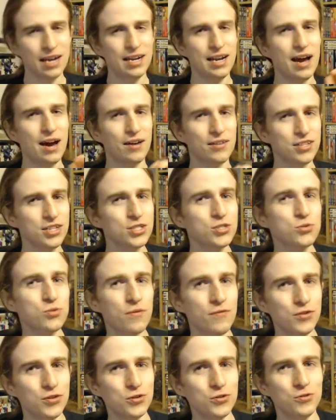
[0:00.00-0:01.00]
Now, this
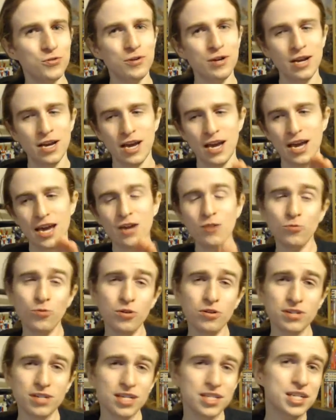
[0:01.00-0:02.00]
review, it
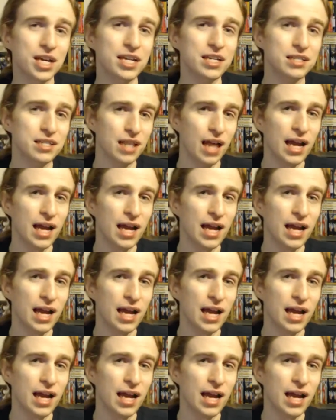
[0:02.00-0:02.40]
will contain